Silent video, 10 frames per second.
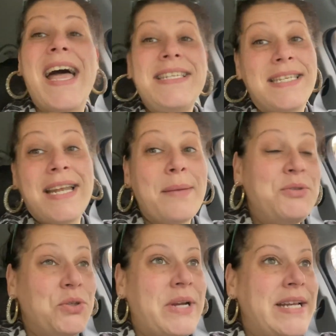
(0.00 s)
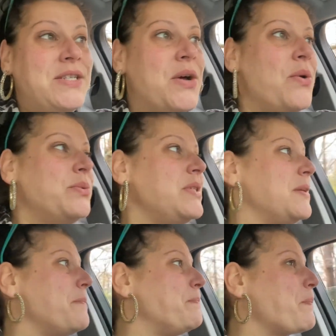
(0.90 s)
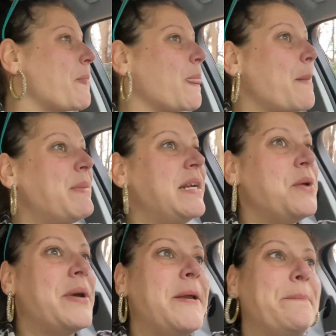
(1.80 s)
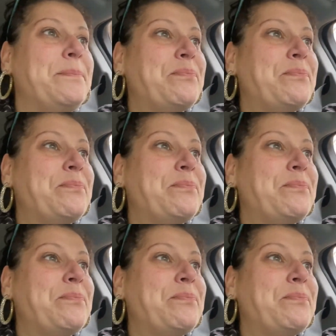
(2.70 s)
I said, I'm sure I don't. But anyway.